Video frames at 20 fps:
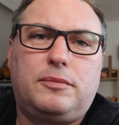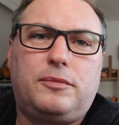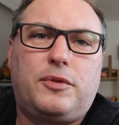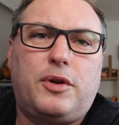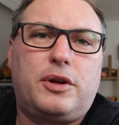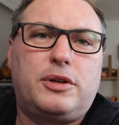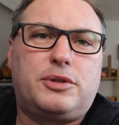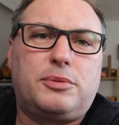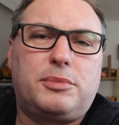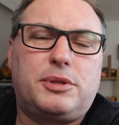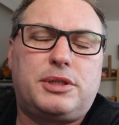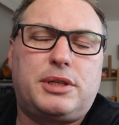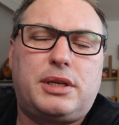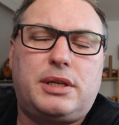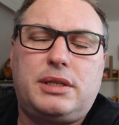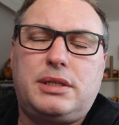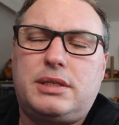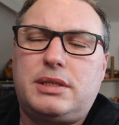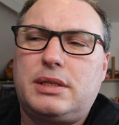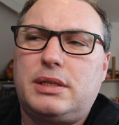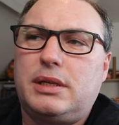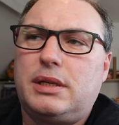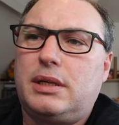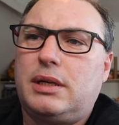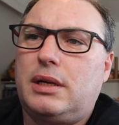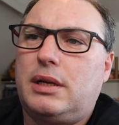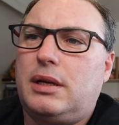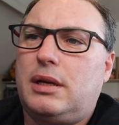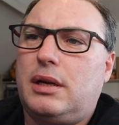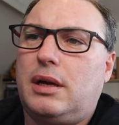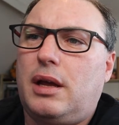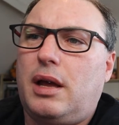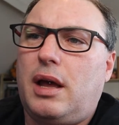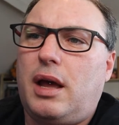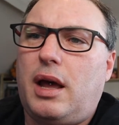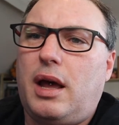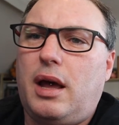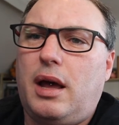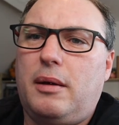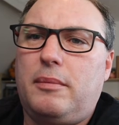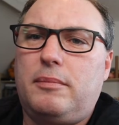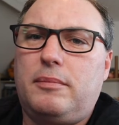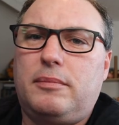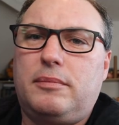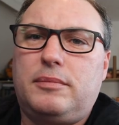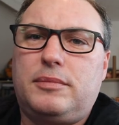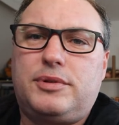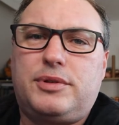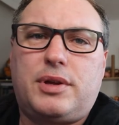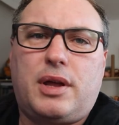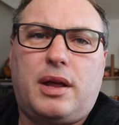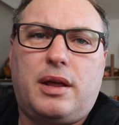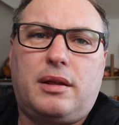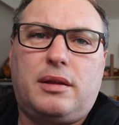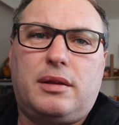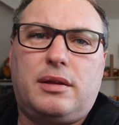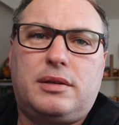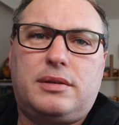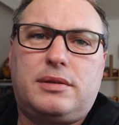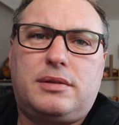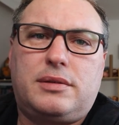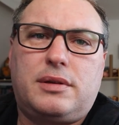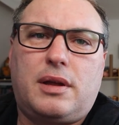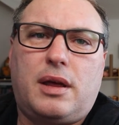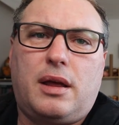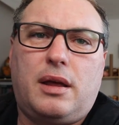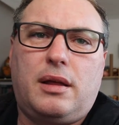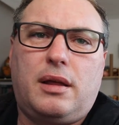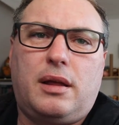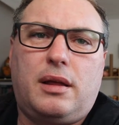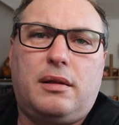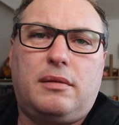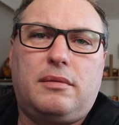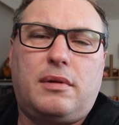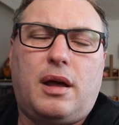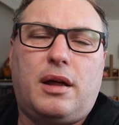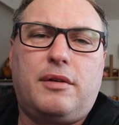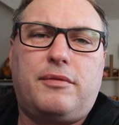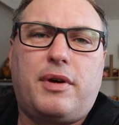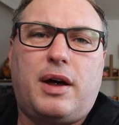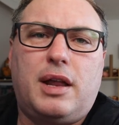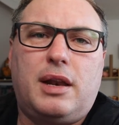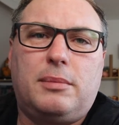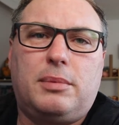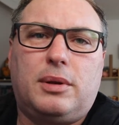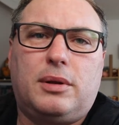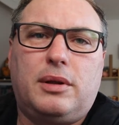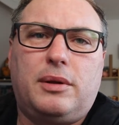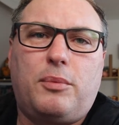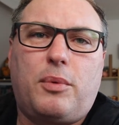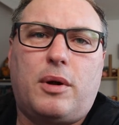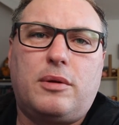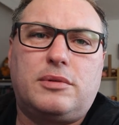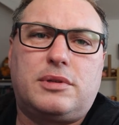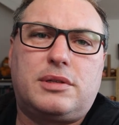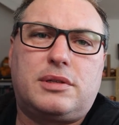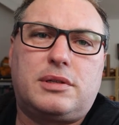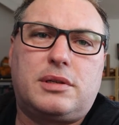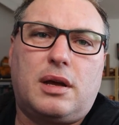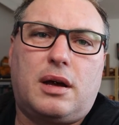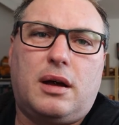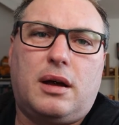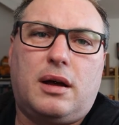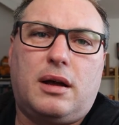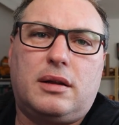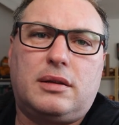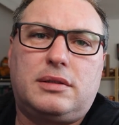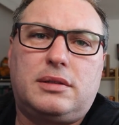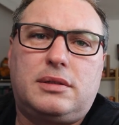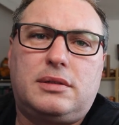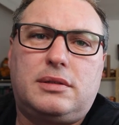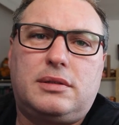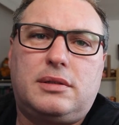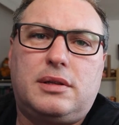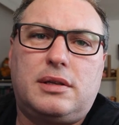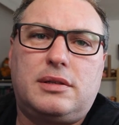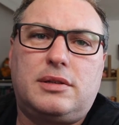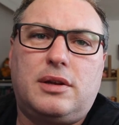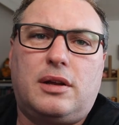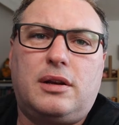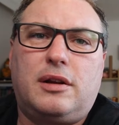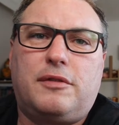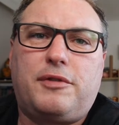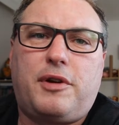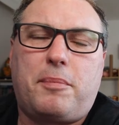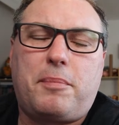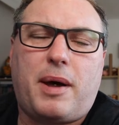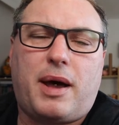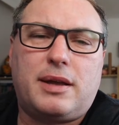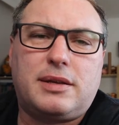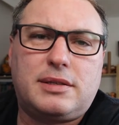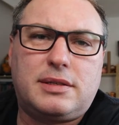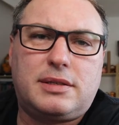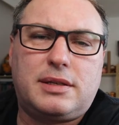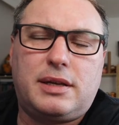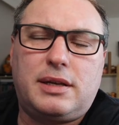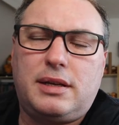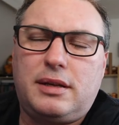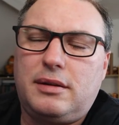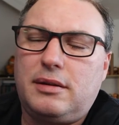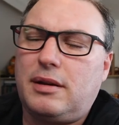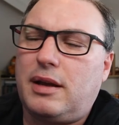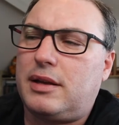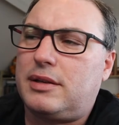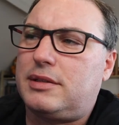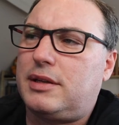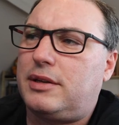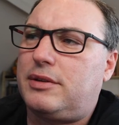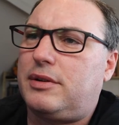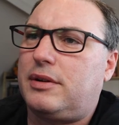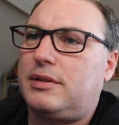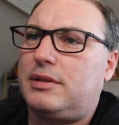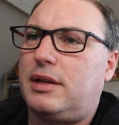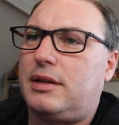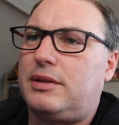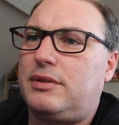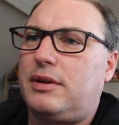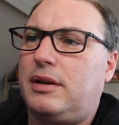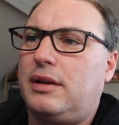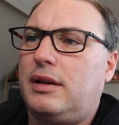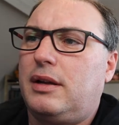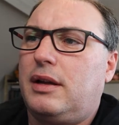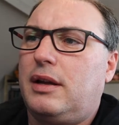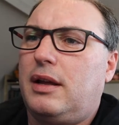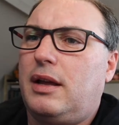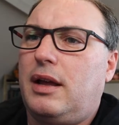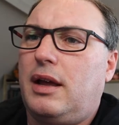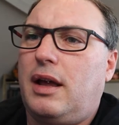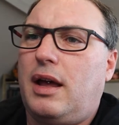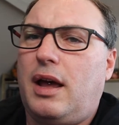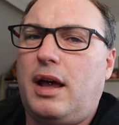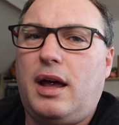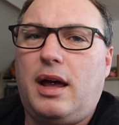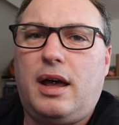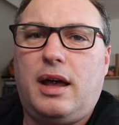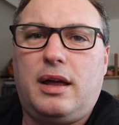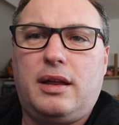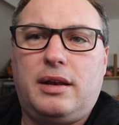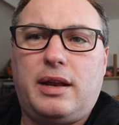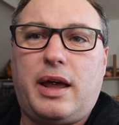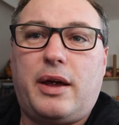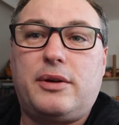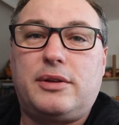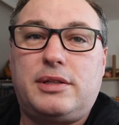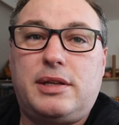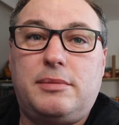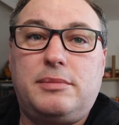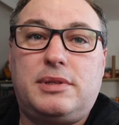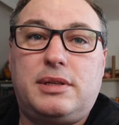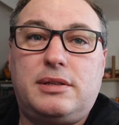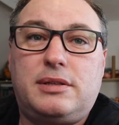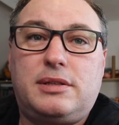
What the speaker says: virtual machines, saying it's unavailable, it won't start, there's not enough capacity, etc., etc. Now it seems